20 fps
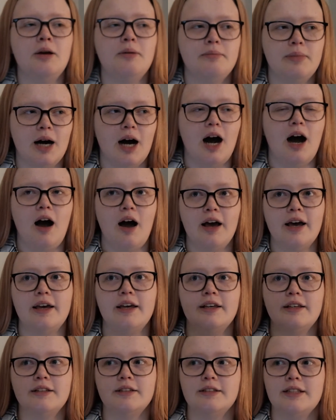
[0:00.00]
but
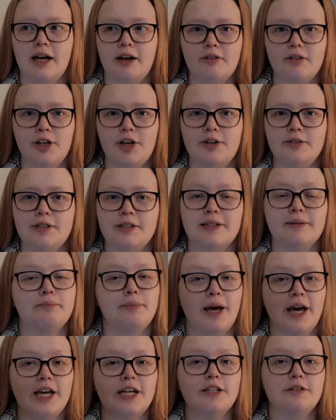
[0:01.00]
I downloaded and
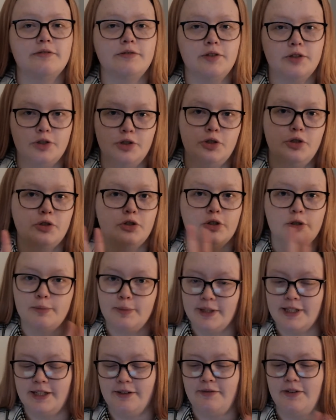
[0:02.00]
paid for 2
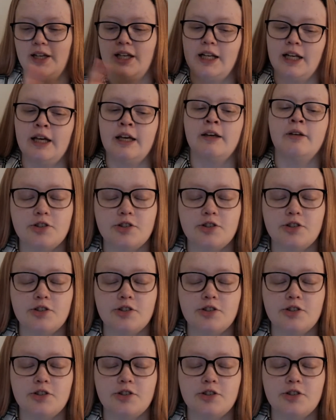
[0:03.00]
specifically.